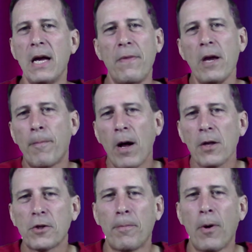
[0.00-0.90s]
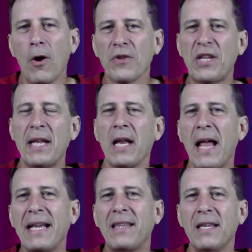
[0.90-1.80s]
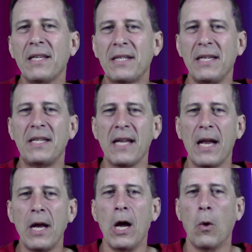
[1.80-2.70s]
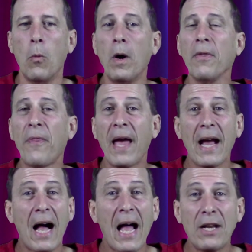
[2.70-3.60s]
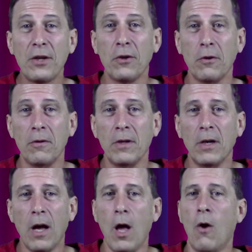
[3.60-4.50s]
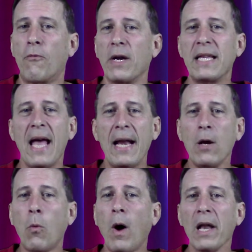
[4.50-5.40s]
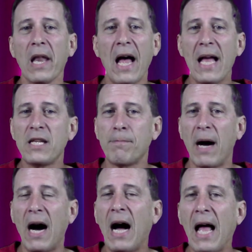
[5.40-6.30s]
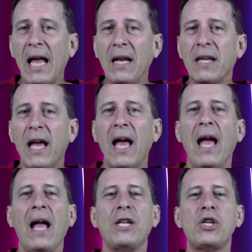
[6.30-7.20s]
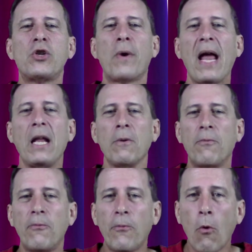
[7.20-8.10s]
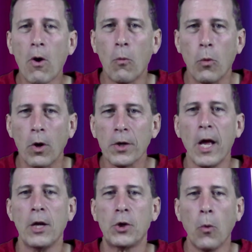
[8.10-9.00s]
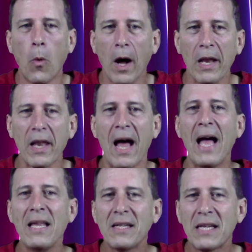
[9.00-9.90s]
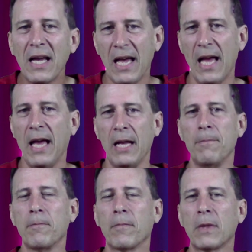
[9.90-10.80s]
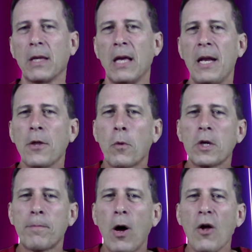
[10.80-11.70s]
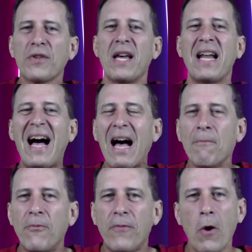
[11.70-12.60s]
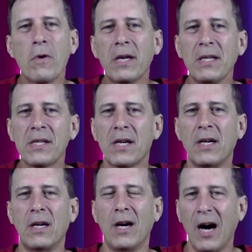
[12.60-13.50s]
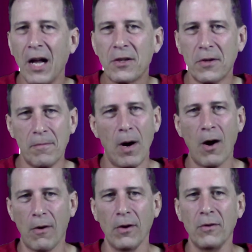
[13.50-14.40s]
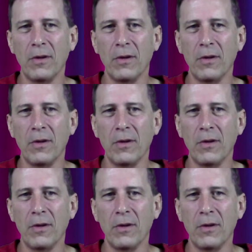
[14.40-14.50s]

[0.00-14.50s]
The Apostle Paul said it like this. He said, "One thing I do, forgetting what lies behind and straining forward to what lies ahead." In other words, Paul said, I'm focused on tomorrow.